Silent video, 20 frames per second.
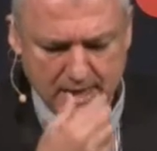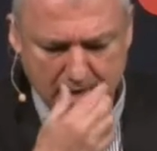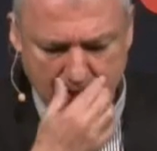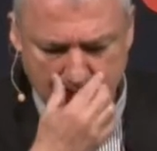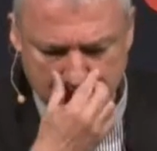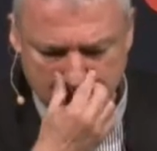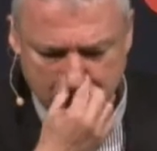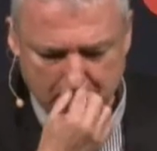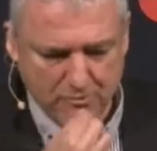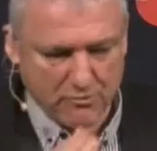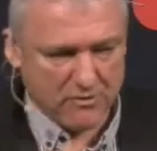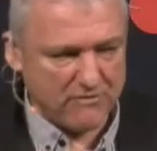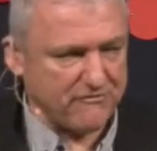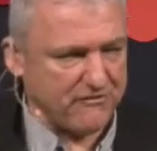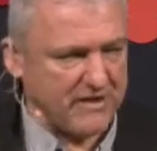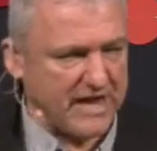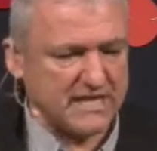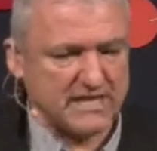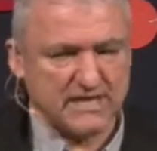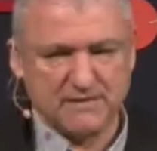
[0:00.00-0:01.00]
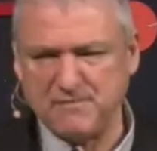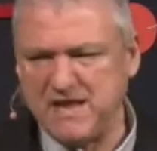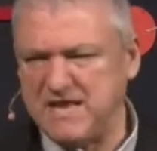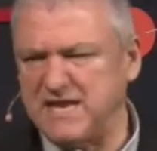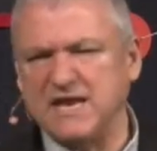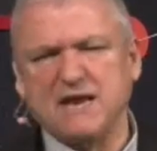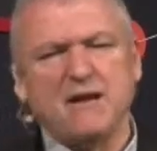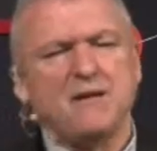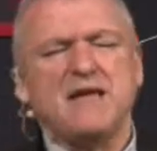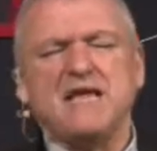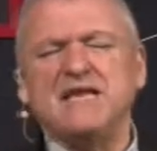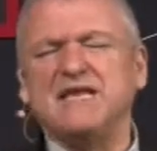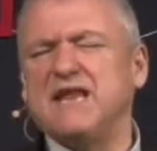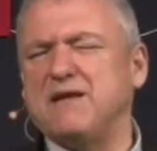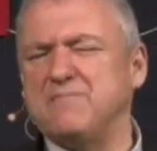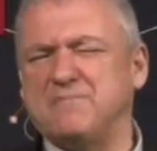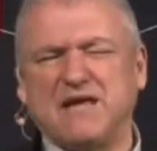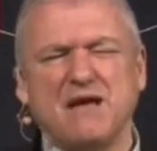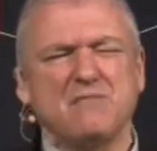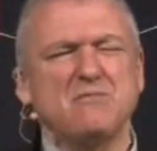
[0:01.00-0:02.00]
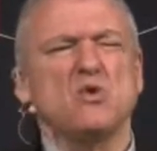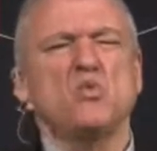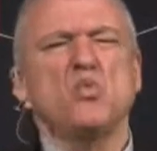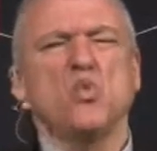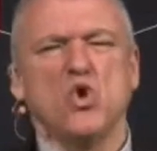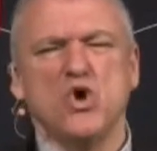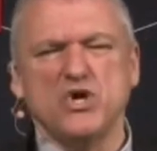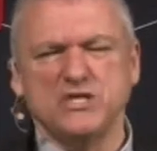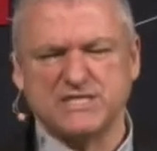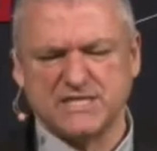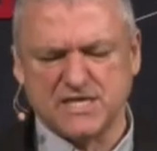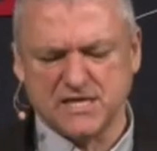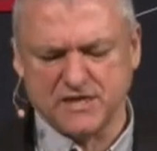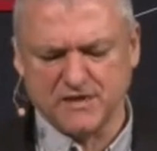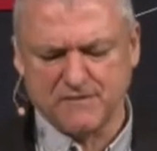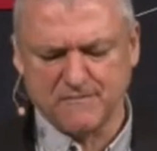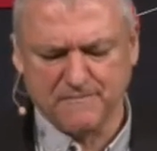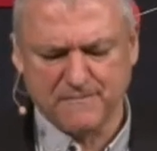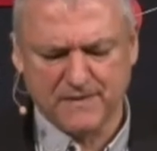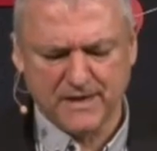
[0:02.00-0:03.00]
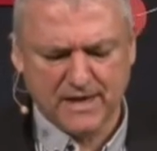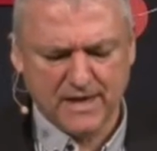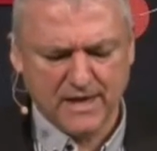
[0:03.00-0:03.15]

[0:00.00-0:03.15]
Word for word: and, and reflected. and ended up, ended up becoming worse than them.